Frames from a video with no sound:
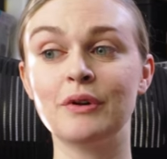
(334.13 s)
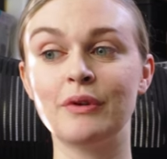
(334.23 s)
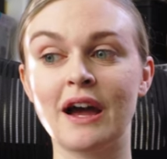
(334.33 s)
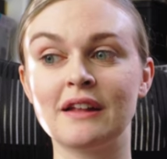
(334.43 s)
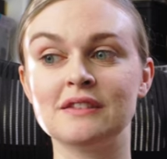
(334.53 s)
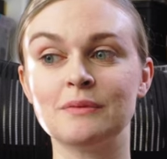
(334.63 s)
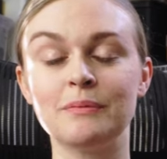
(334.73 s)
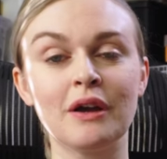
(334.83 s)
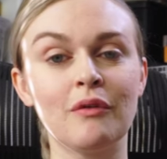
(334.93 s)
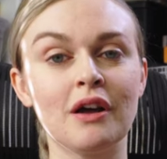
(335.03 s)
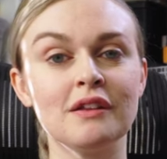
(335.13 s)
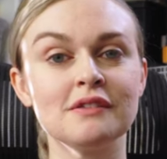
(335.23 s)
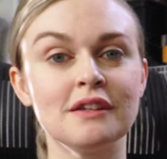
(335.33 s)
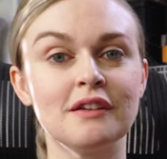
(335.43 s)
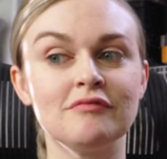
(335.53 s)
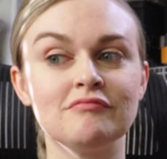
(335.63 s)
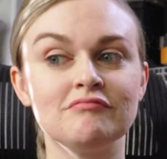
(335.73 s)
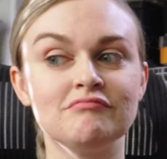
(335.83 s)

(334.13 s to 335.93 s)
but we had some big ones and